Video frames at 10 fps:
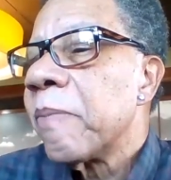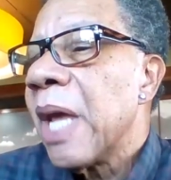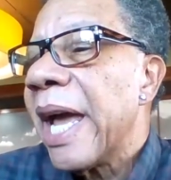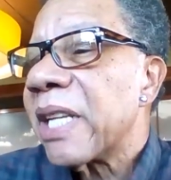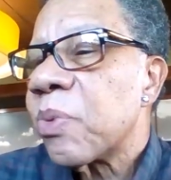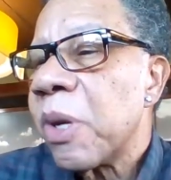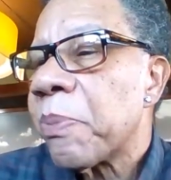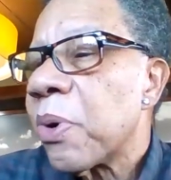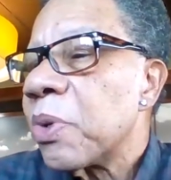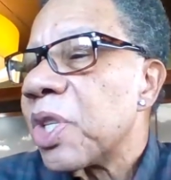As we
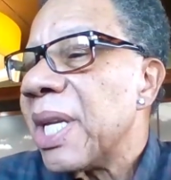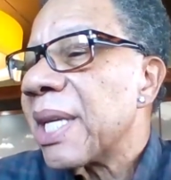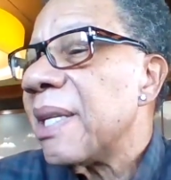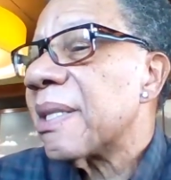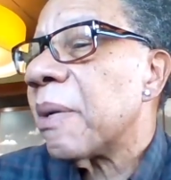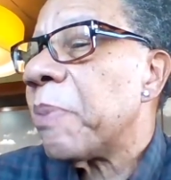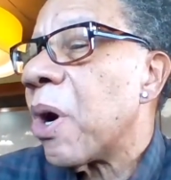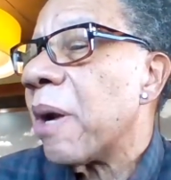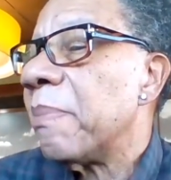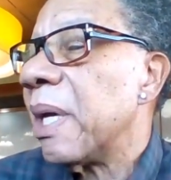approached Nikki's
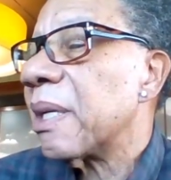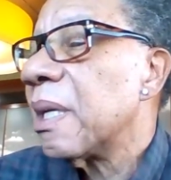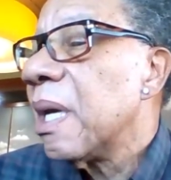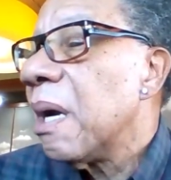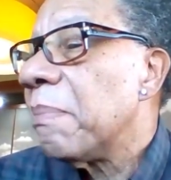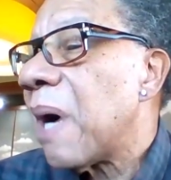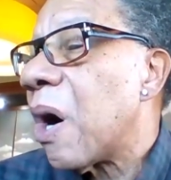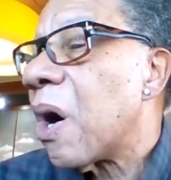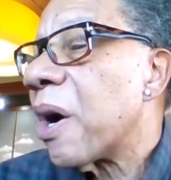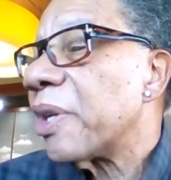apartment, my
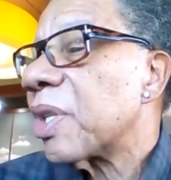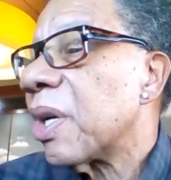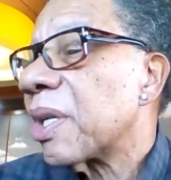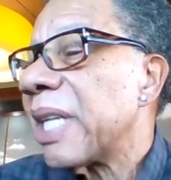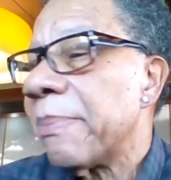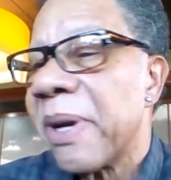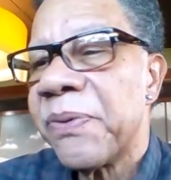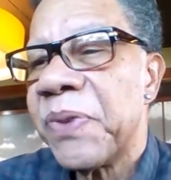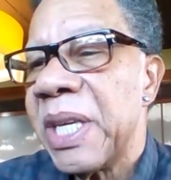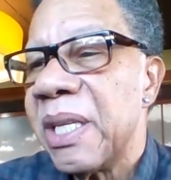heart tugged at my
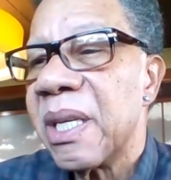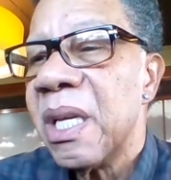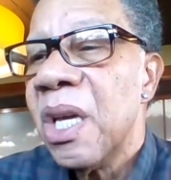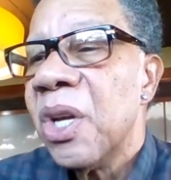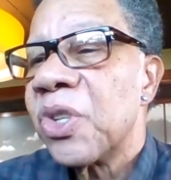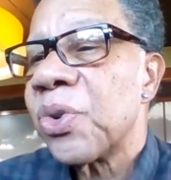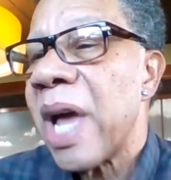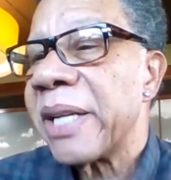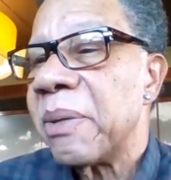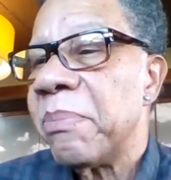feet,
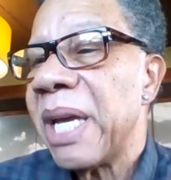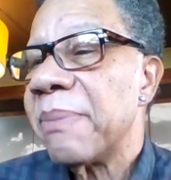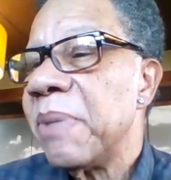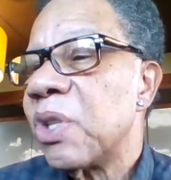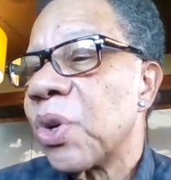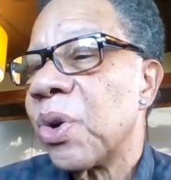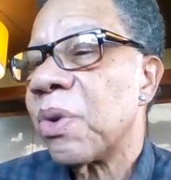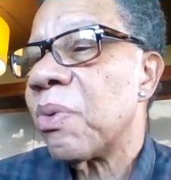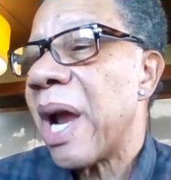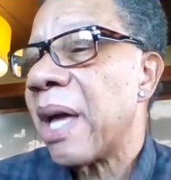tried to make me turn
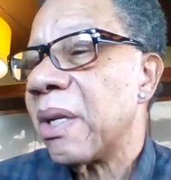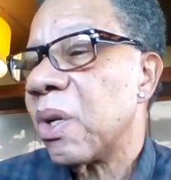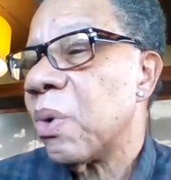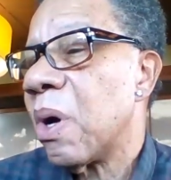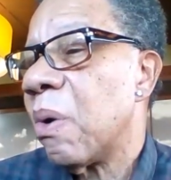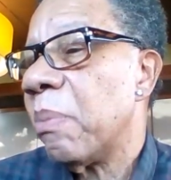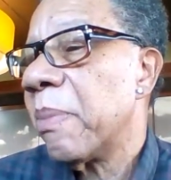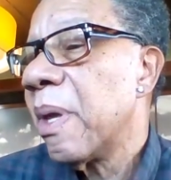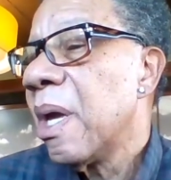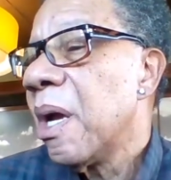around and go home.
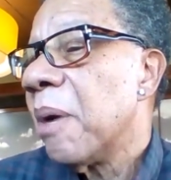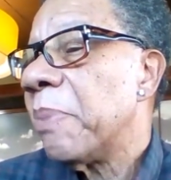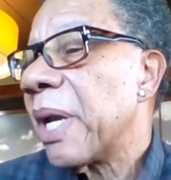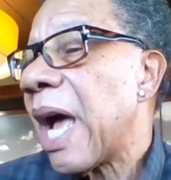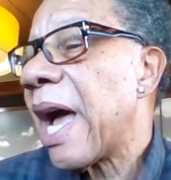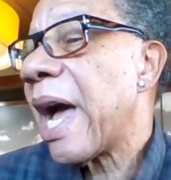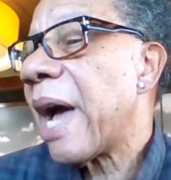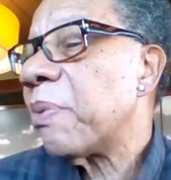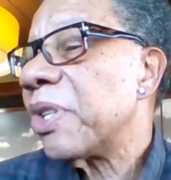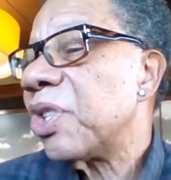But
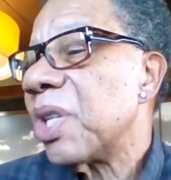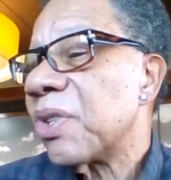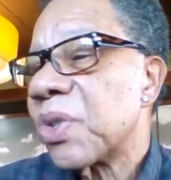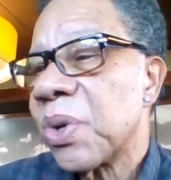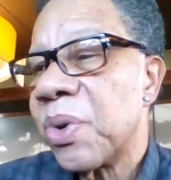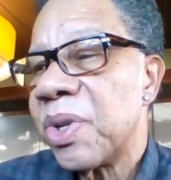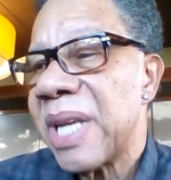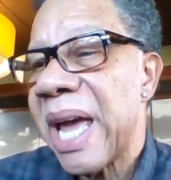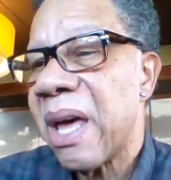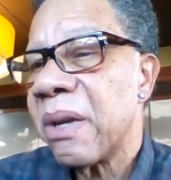I was just turned
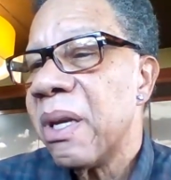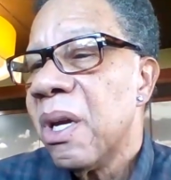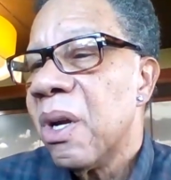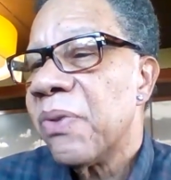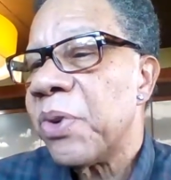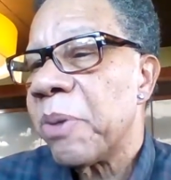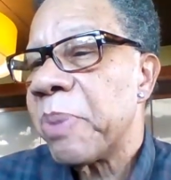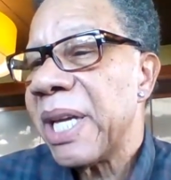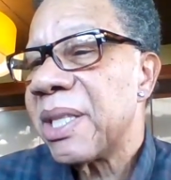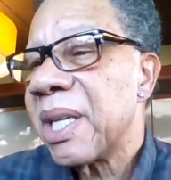down for a
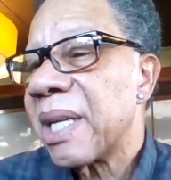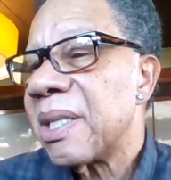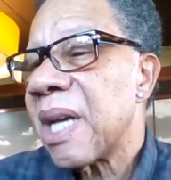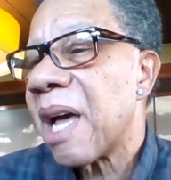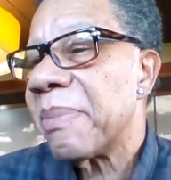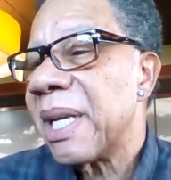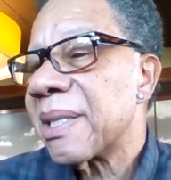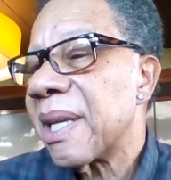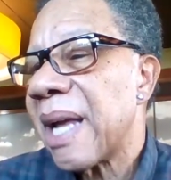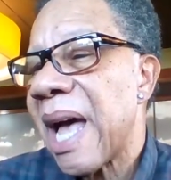paycheck job less
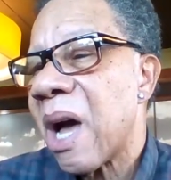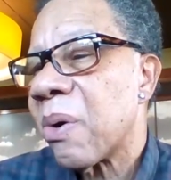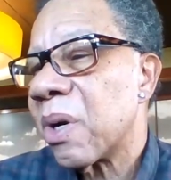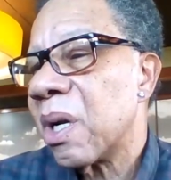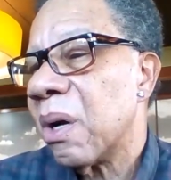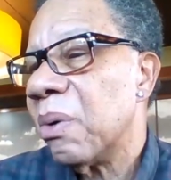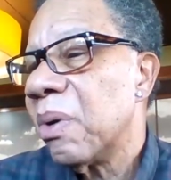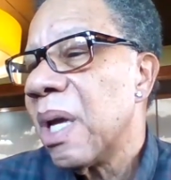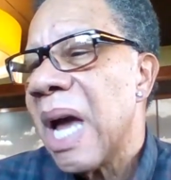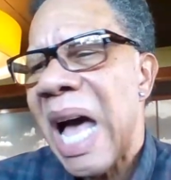than an hour ago.
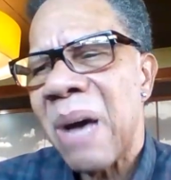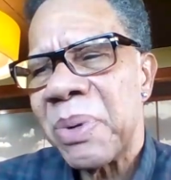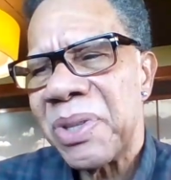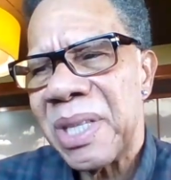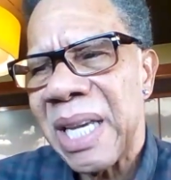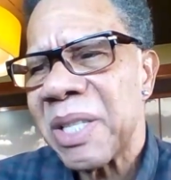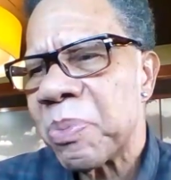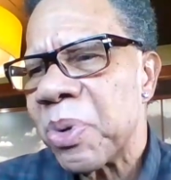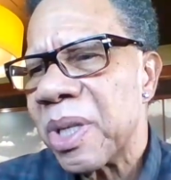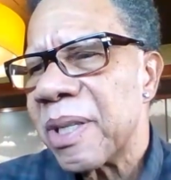I was
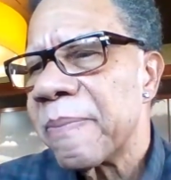desperate.